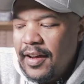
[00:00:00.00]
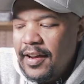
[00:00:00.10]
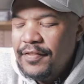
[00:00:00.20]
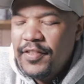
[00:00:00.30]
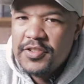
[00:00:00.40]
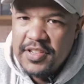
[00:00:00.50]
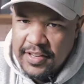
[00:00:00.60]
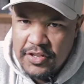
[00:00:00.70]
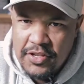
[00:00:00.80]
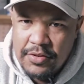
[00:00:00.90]
If there's an
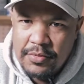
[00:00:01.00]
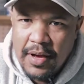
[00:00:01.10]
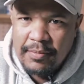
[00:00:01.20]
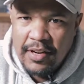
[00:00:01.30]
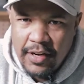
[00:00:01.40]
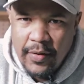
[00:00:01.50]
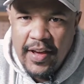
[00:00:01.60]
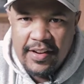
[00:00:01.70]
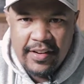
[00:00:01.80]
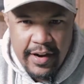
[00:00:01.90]
issue, I'm gonna go
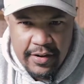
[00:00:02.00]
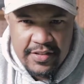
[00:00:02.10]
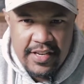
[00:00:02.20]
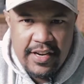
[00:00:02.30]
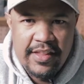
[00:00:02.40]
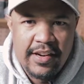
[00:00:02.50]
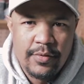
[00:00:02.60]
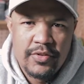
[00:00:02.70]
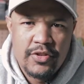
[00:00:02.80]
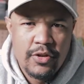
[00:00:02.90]
ahead and guarantee that it was